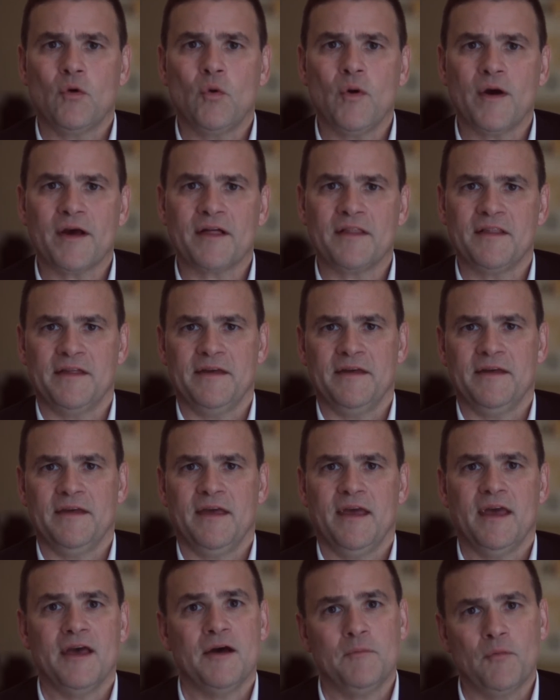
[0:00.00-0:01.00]
quickly
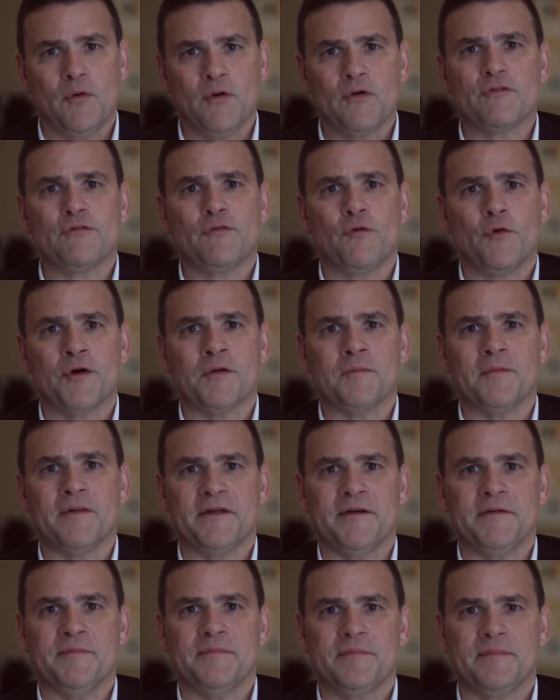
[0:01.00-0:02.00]
and more affordably.